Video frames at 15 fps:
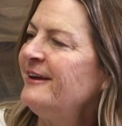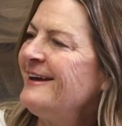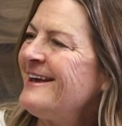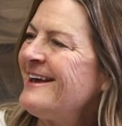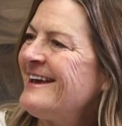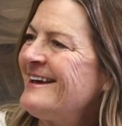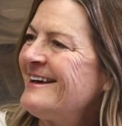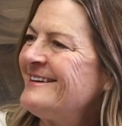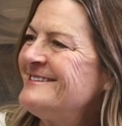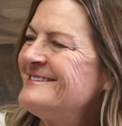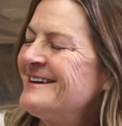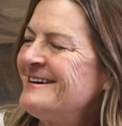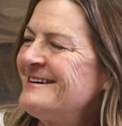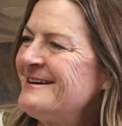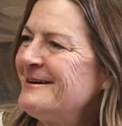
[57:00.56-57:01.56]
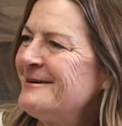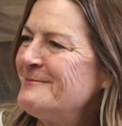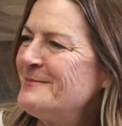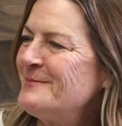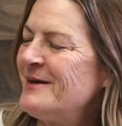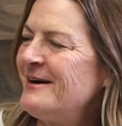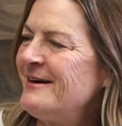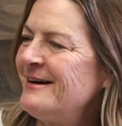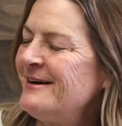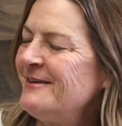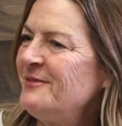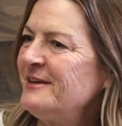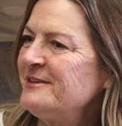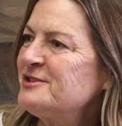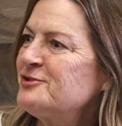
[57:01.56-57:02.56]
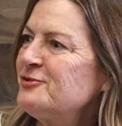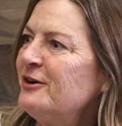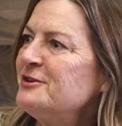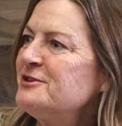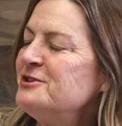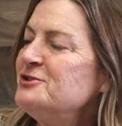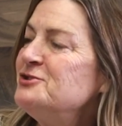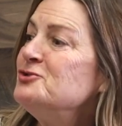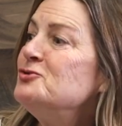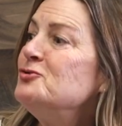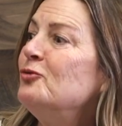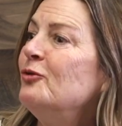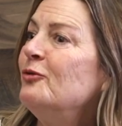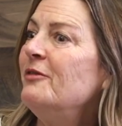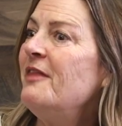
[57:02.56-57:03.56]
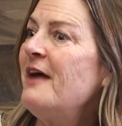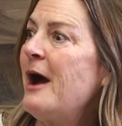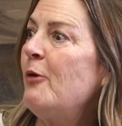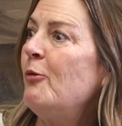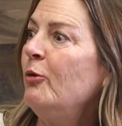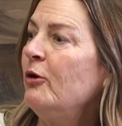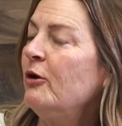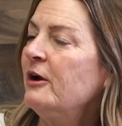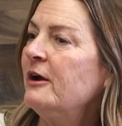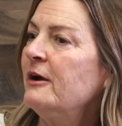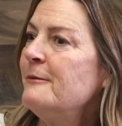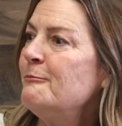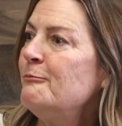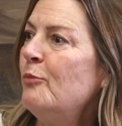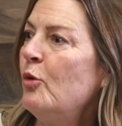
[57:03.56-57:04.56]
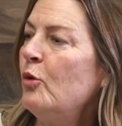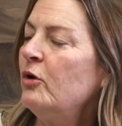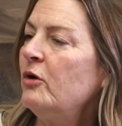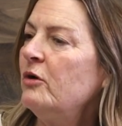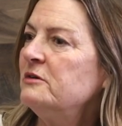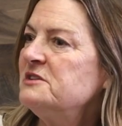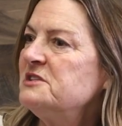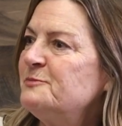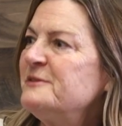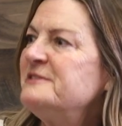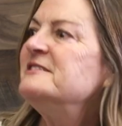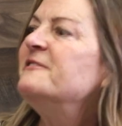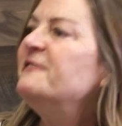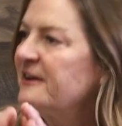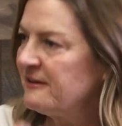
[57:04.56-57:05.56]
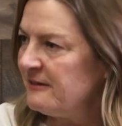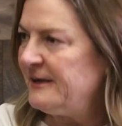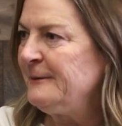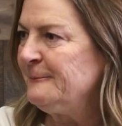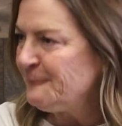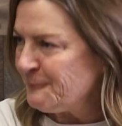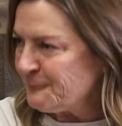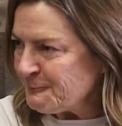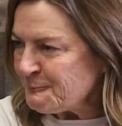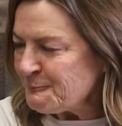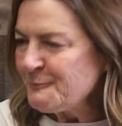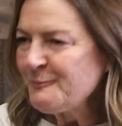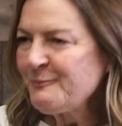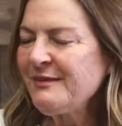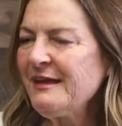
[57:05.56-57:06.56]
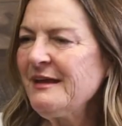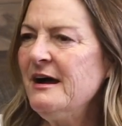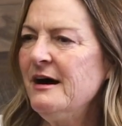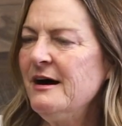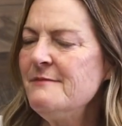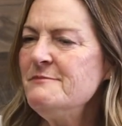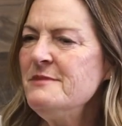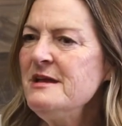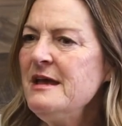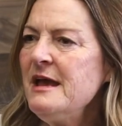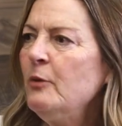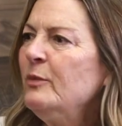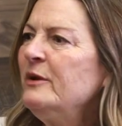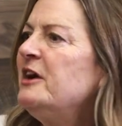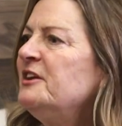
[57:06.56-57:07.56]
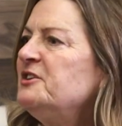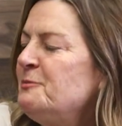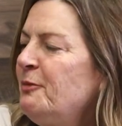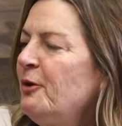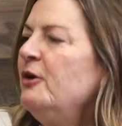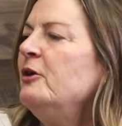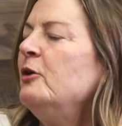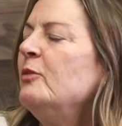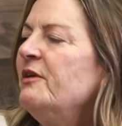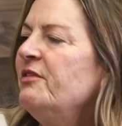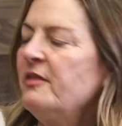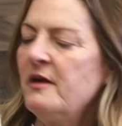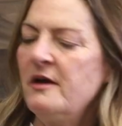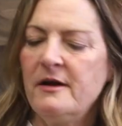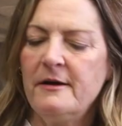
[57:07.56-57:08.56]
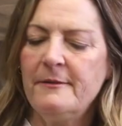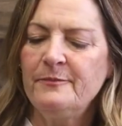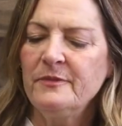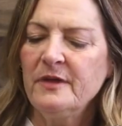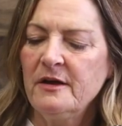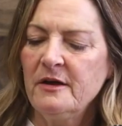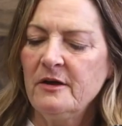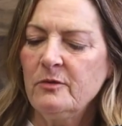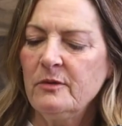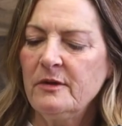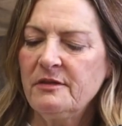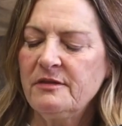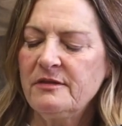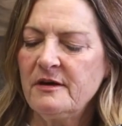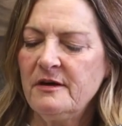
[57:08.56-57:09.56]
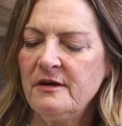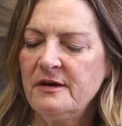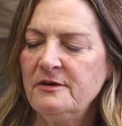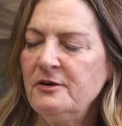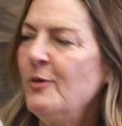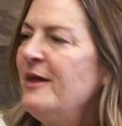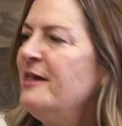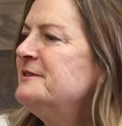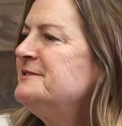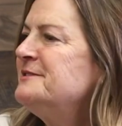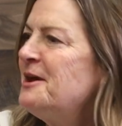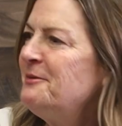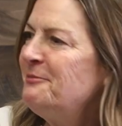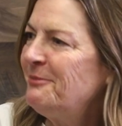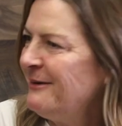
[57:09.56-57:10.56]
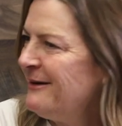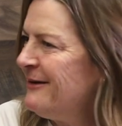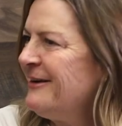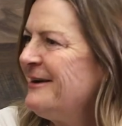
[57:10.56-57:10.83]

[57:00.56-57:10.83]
and that start to do that work more specifically. And we got to partner with Noella Sudbury